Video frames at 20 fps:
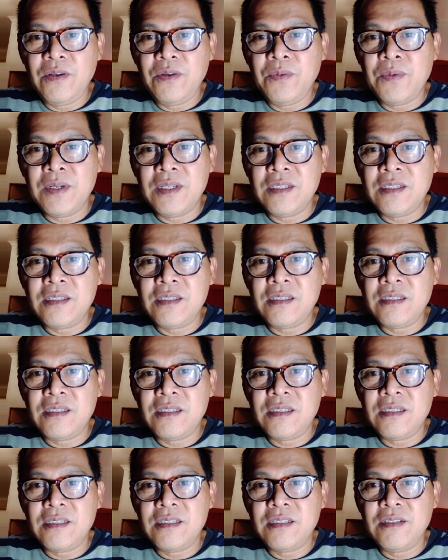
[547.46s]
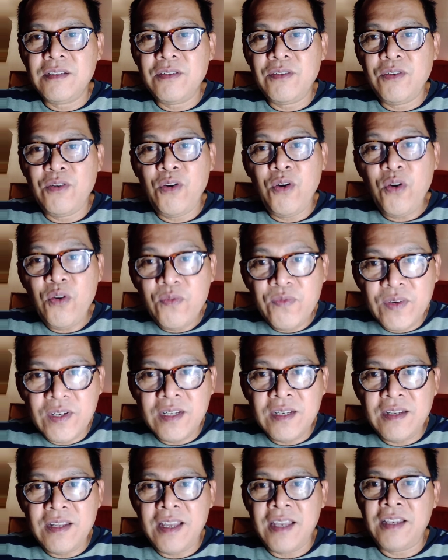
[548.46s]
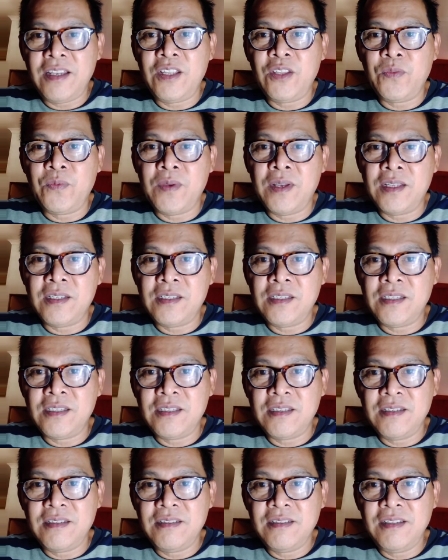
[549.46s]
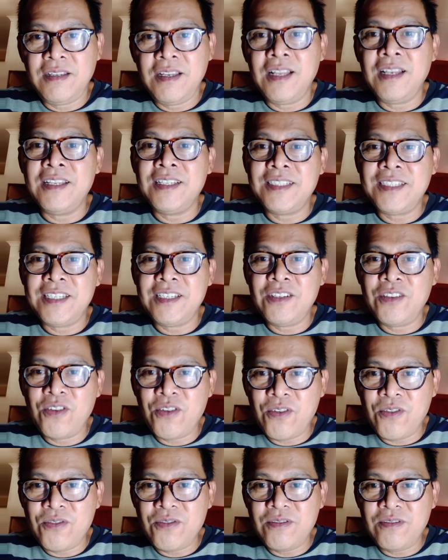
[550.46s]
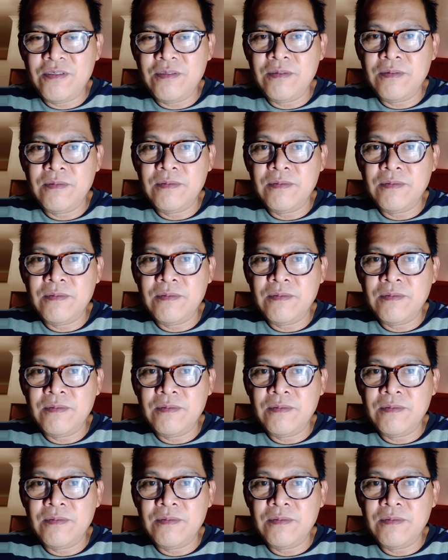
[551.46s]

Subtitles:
was over, and it was a letting go.